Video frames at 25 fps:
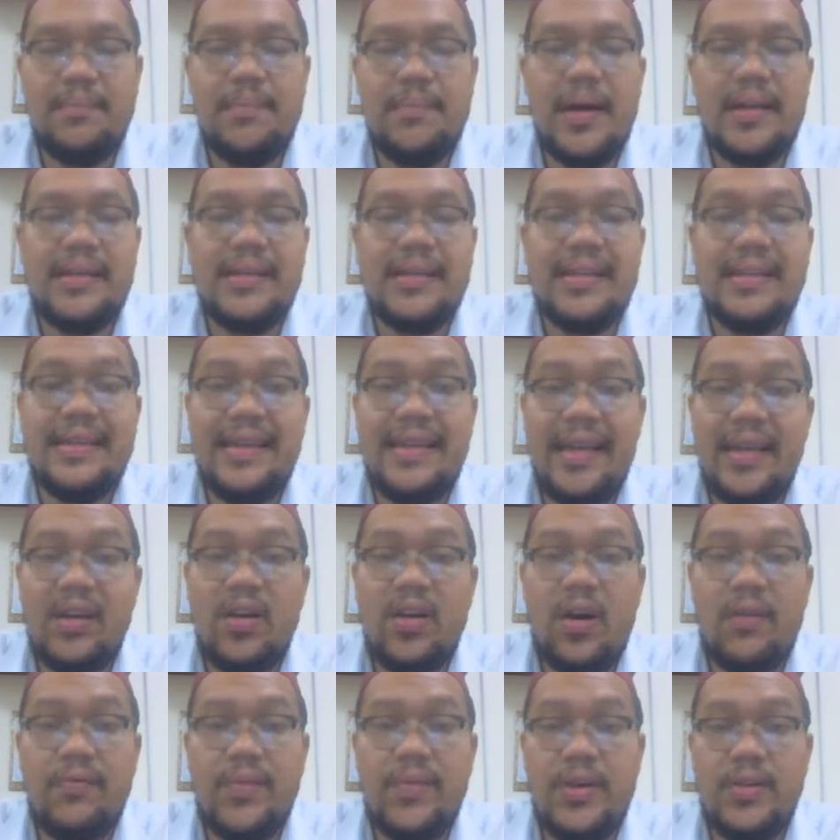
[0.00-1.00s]
but the date
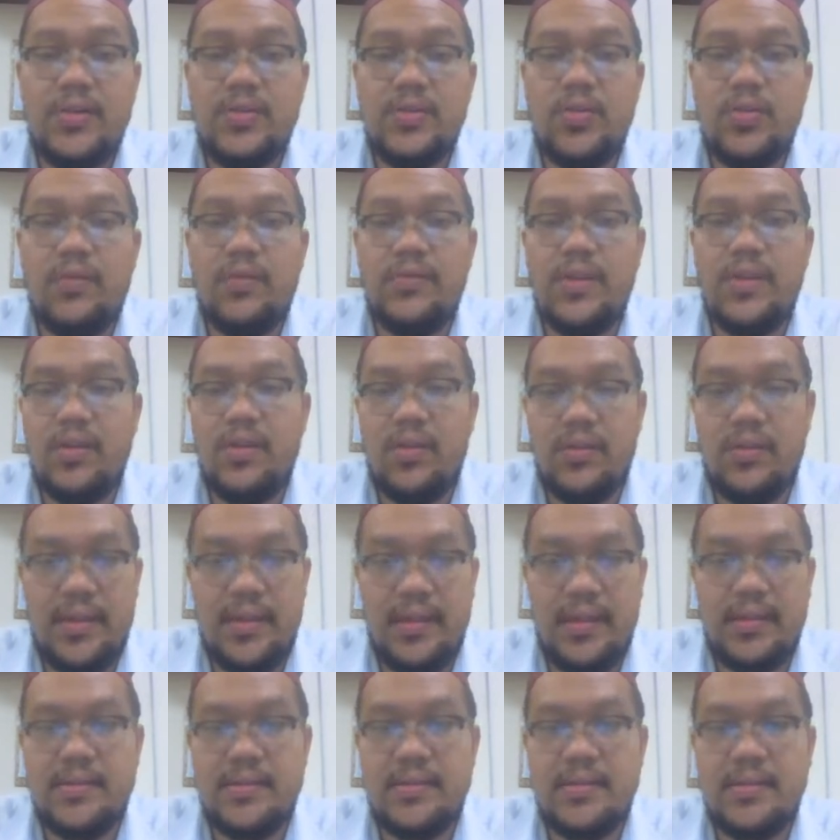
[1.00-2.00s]
of issue of the
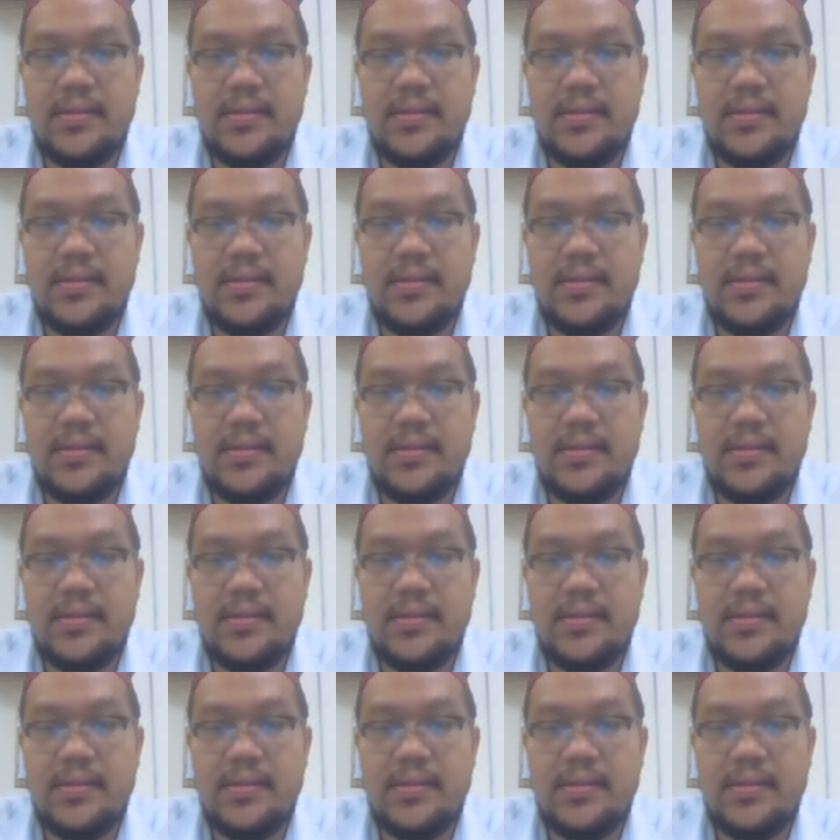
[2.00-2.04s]
notice.